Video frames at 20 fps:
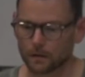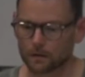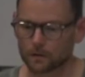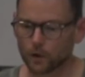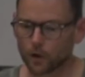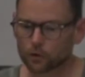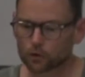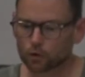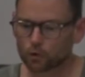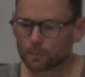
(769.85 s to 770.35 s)

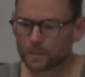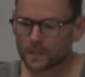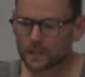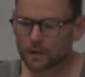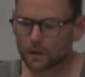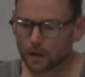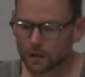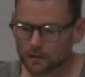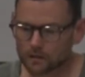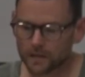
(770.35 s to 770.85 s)
Not to be
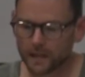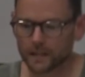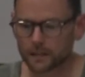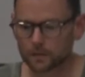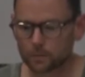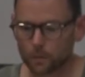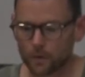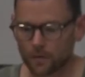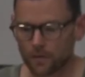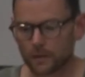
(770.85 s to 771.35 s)
content
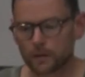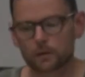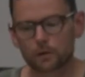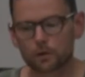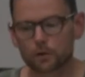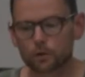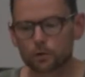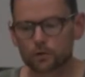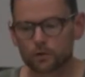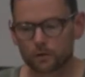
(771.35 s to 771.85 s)
with the
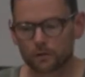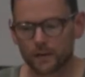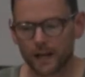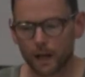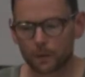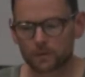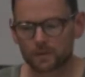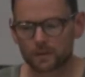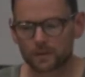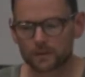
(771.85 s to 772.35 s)
deluge of
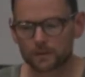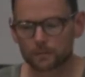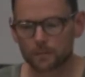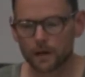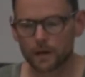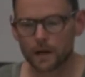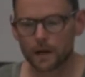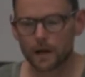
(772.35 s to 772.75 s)
capitalism,